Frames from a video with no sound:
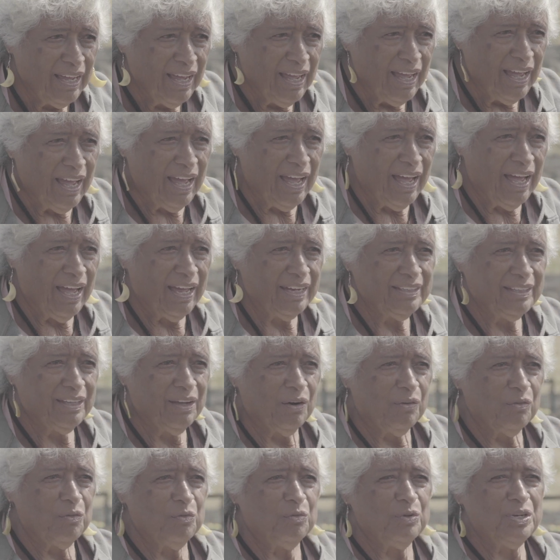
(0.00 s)
And
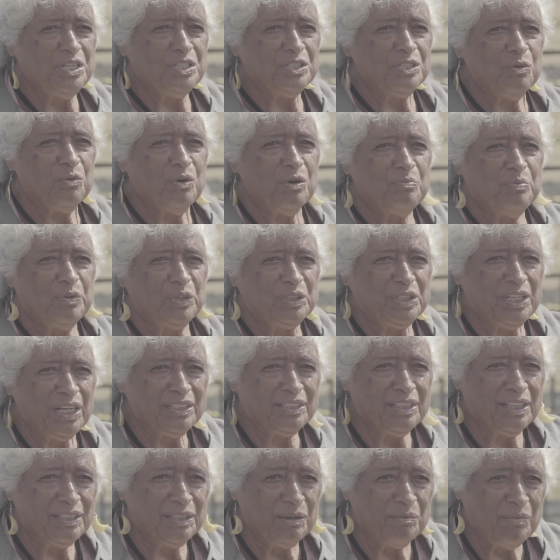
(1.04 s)
the reason we're
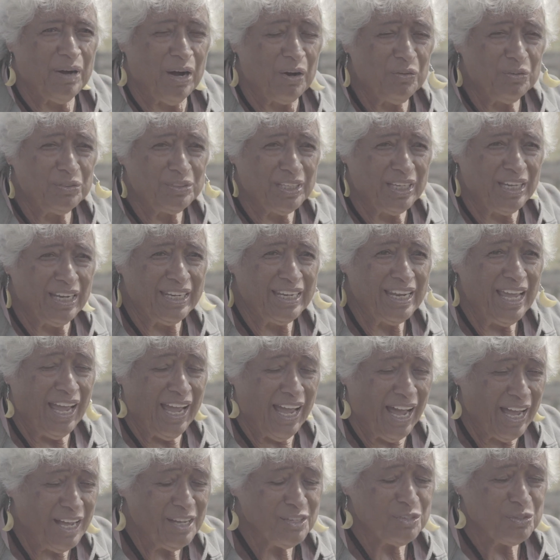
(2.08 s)
protecting the mountain
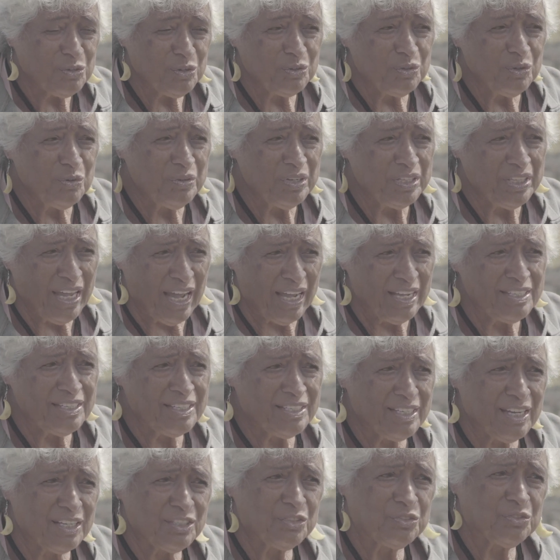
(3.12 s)
has to do with
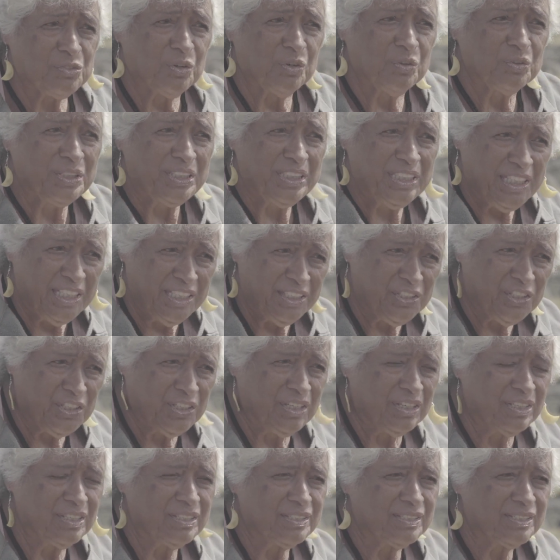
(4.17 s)
ancestral
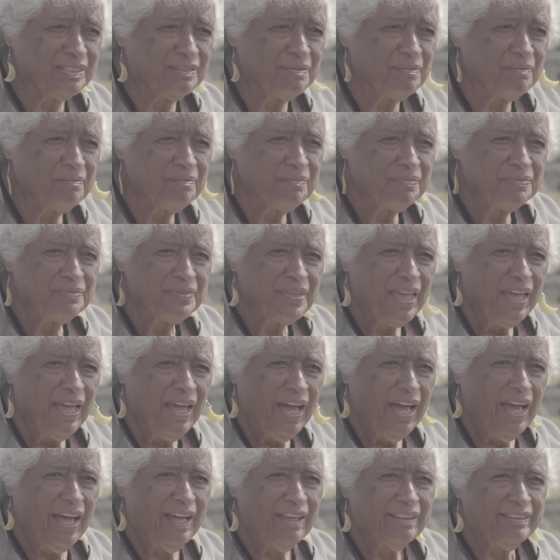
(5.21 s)
teachings.
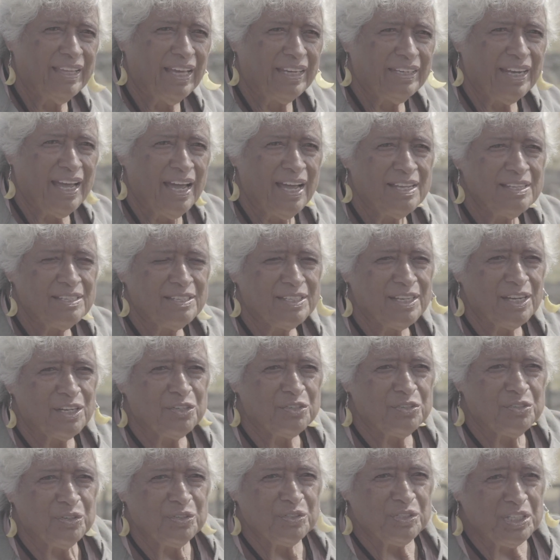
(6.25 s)
And that
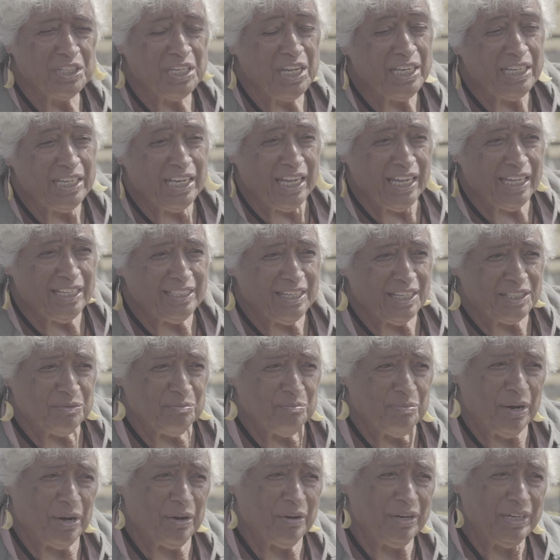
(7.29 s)
ancestral DNA that's
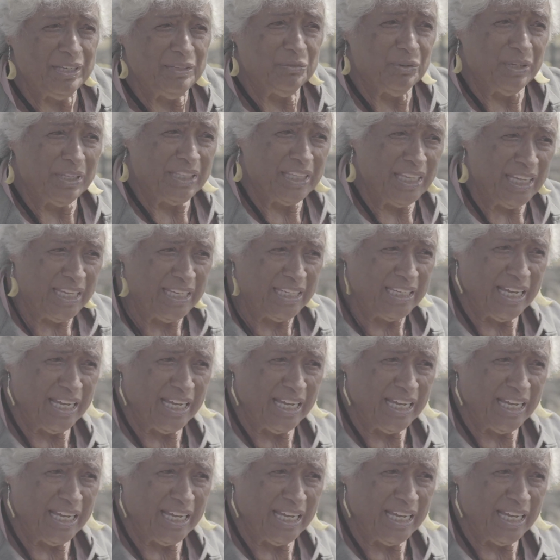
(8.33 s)
buried within